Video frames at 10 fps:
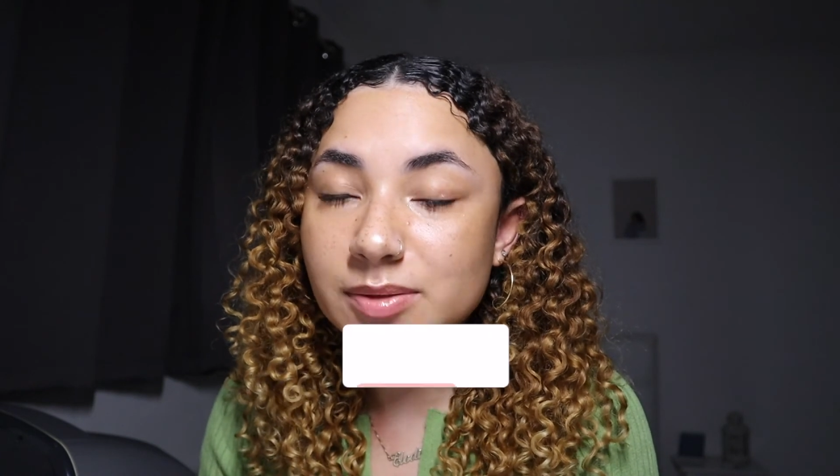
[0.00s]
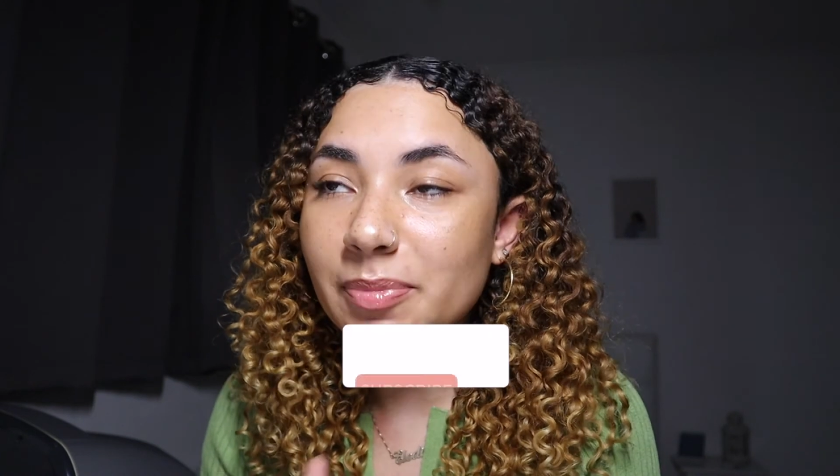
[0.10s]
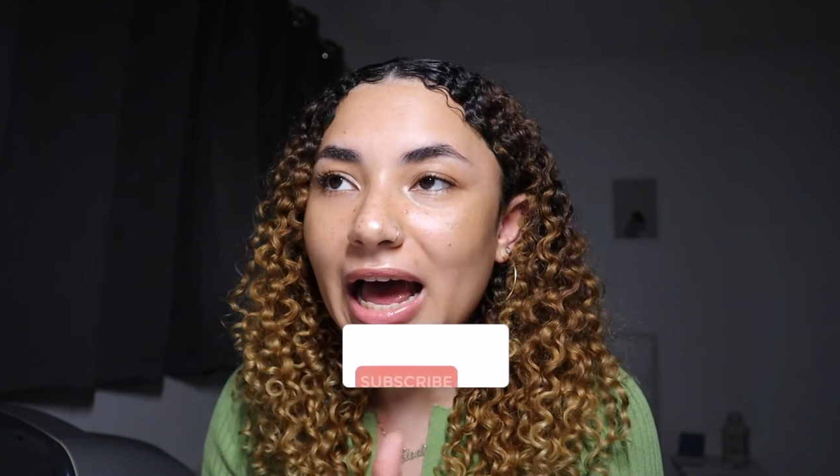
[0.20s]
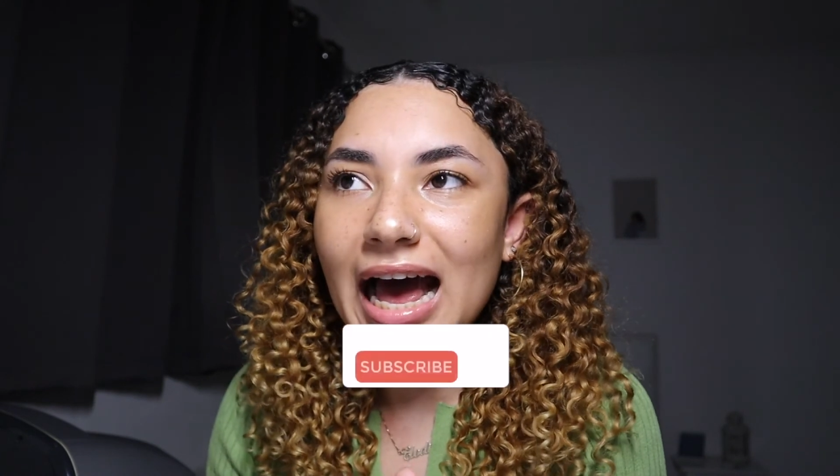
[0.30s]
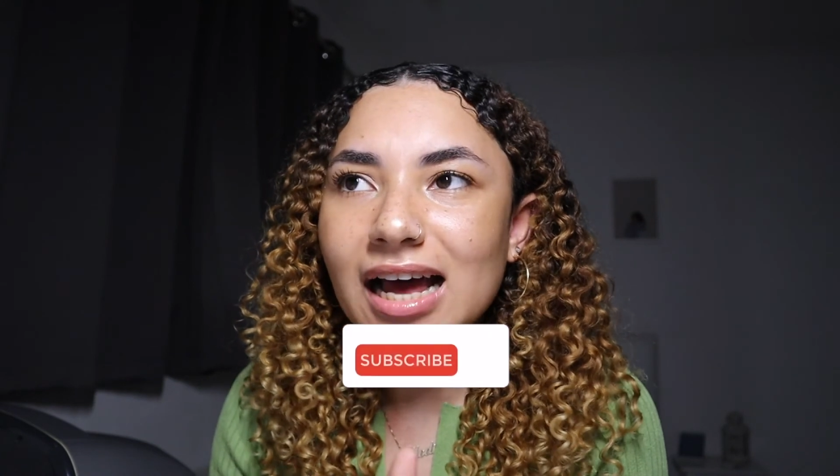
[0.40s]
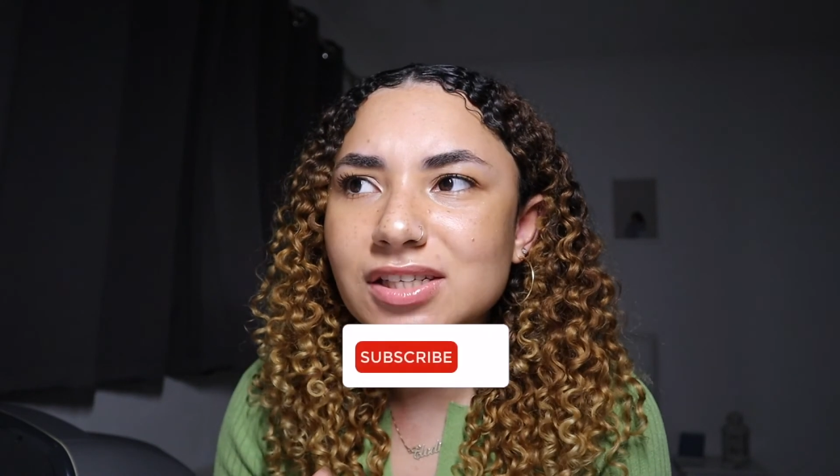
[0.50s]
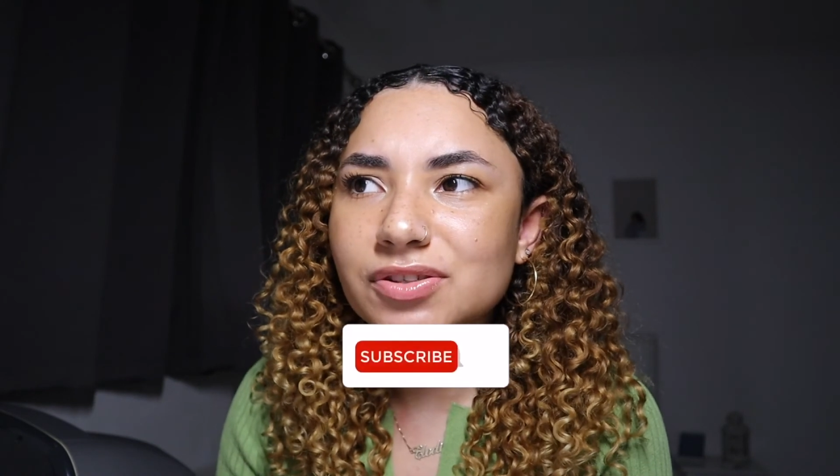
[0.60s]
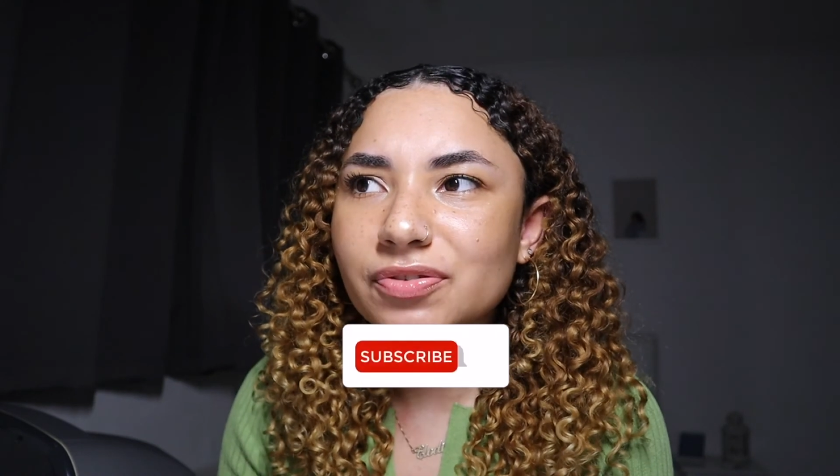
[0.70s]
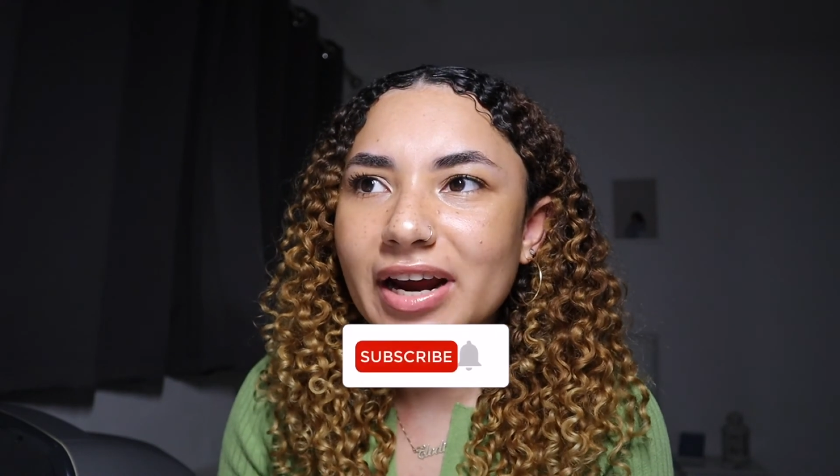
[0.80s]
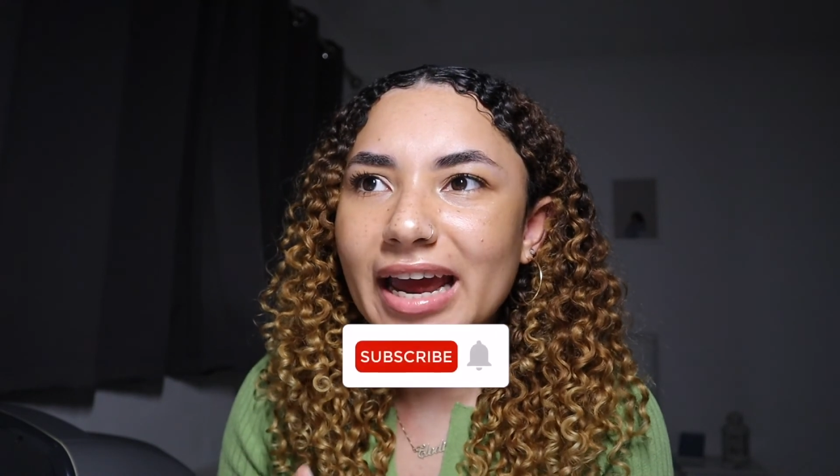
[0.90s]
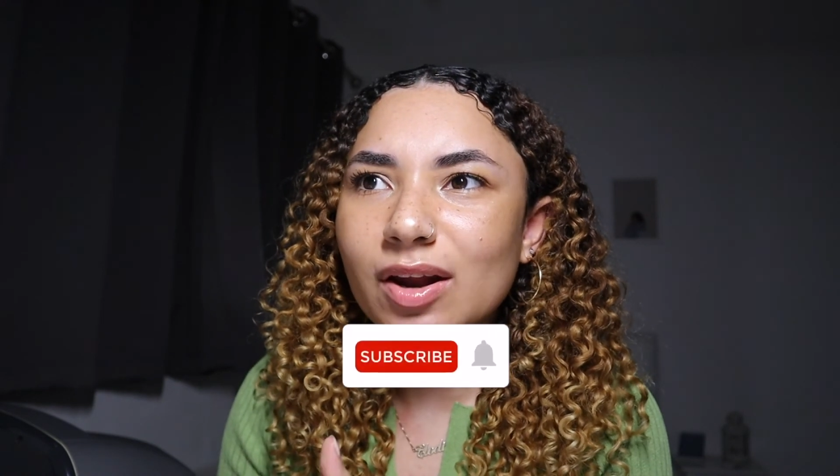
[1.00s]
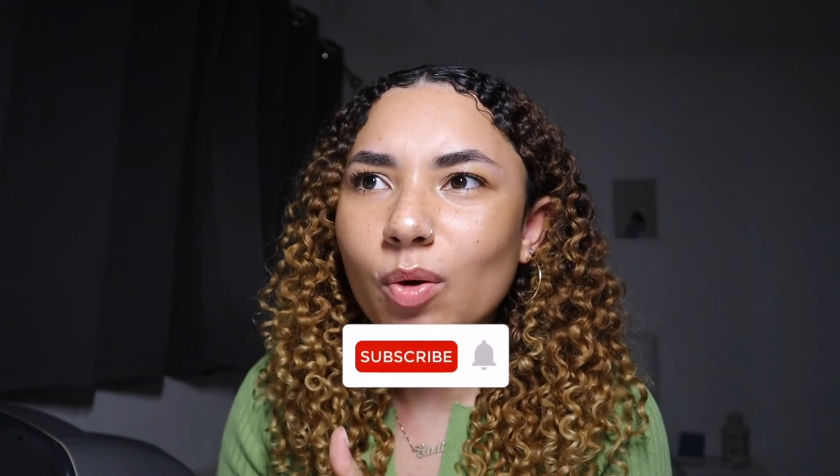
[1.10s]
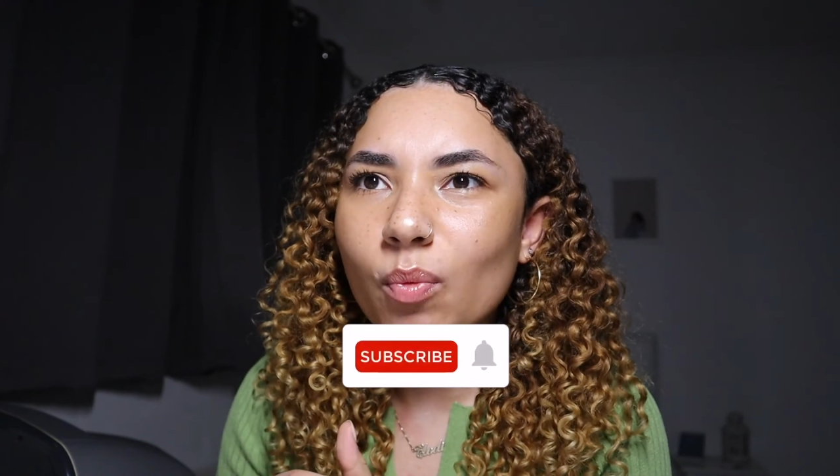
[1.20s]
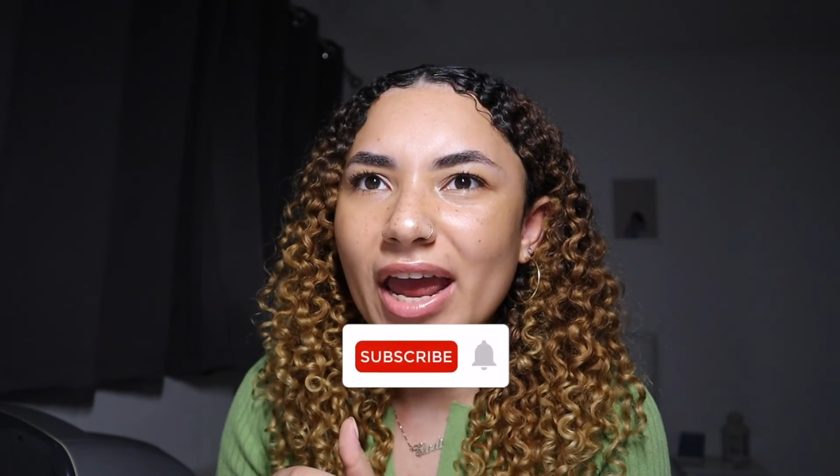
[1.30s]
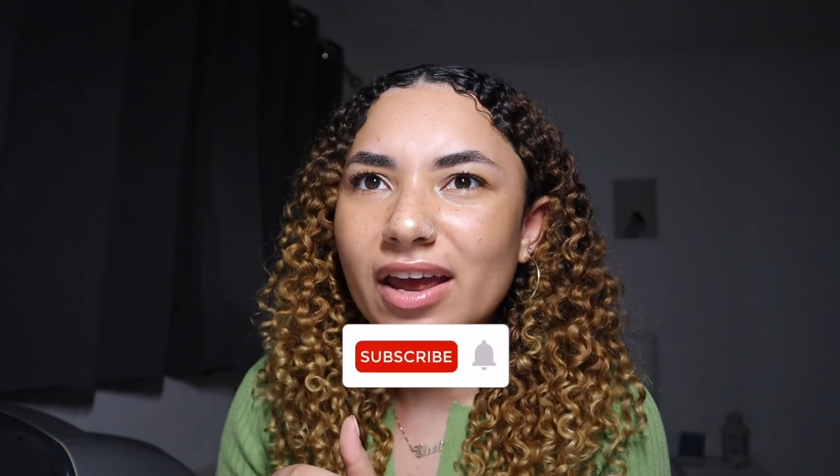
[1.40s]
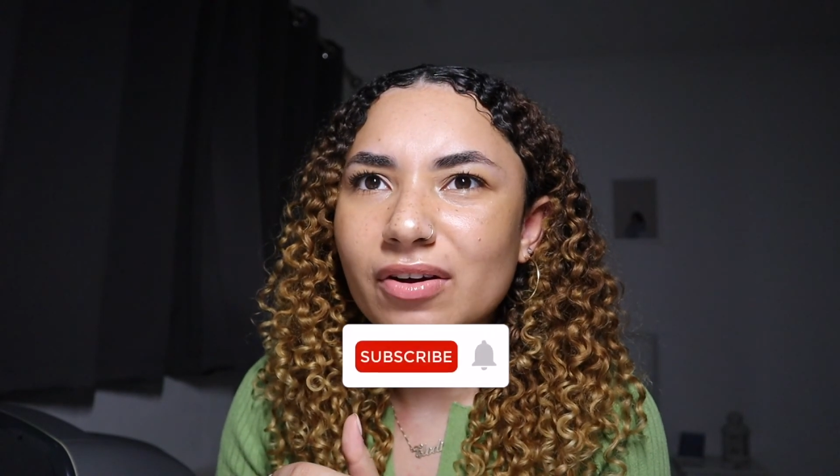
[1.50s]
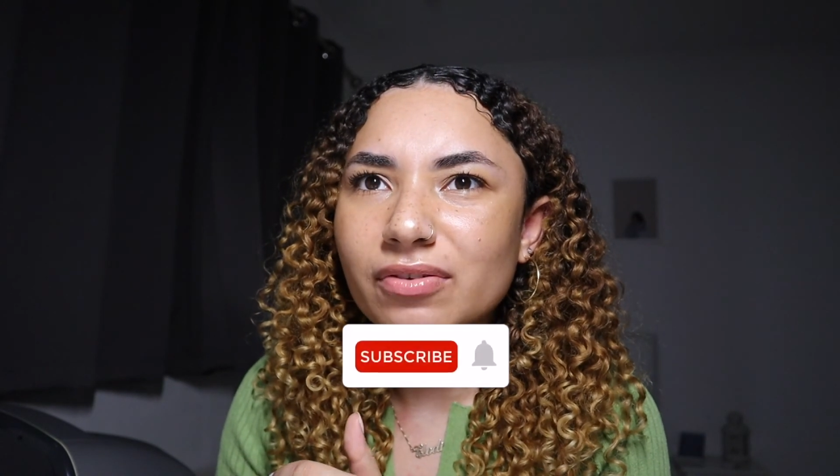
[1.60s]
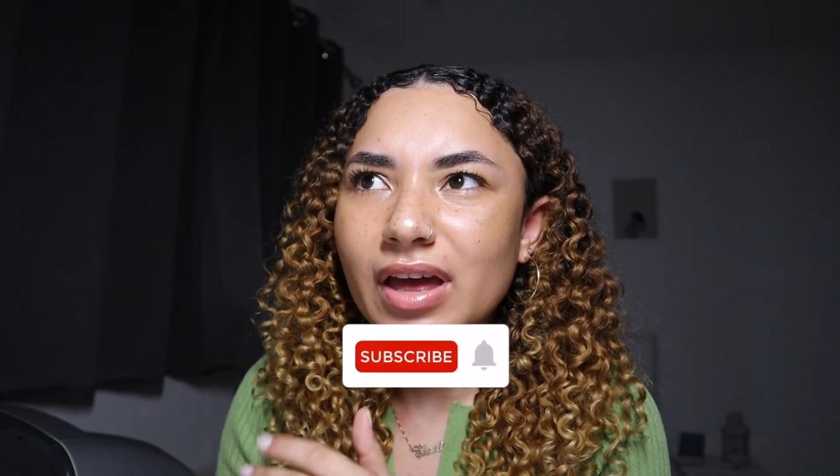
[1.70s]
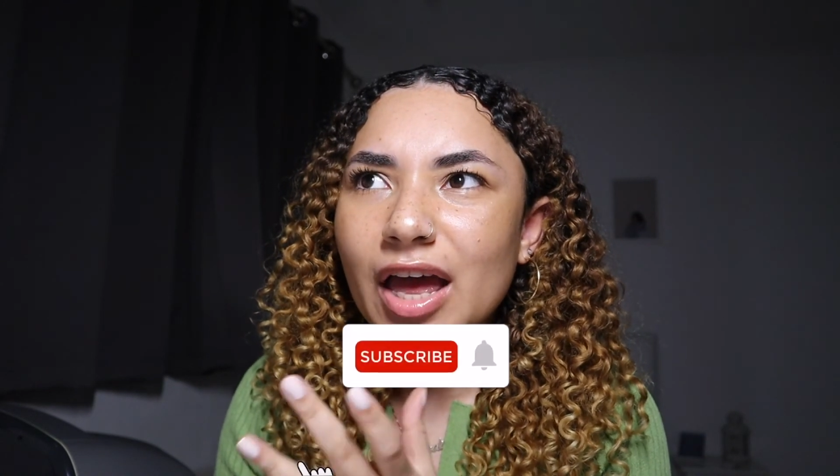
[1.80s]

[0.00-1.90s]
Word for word: but ask for it in a way of